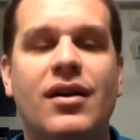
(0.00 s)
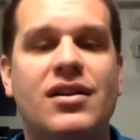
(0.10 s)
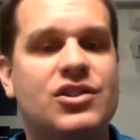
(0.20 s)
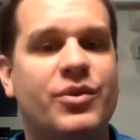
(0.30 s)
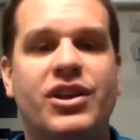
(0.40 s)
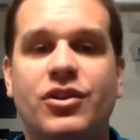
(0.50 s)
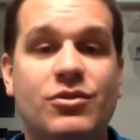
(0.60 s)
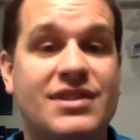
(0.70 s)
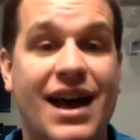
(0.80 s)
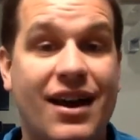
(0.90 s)
So we can
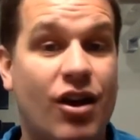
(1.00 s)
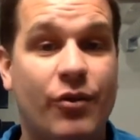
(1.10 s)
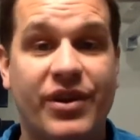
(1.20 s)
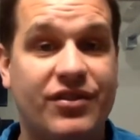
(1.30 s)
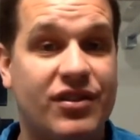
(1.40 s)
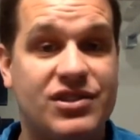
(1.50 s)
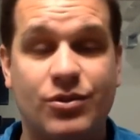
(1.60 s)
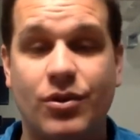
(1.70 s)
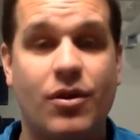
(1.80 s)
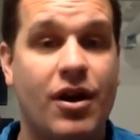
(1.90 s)
use that at our retail
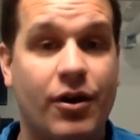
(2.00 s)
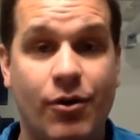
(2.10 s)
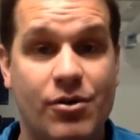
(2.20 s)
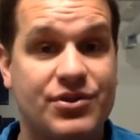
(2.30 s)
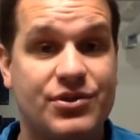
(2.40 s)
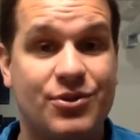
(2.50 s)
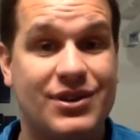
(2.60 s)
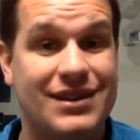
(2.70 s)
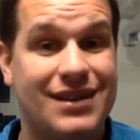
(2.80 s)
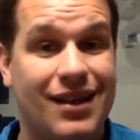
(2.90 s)
store or at our grocery store
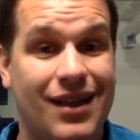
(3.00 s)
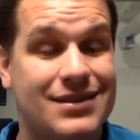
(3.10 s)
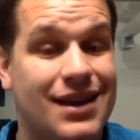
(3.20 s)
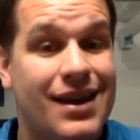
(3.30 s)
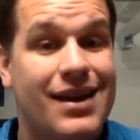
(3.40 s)
to tell us,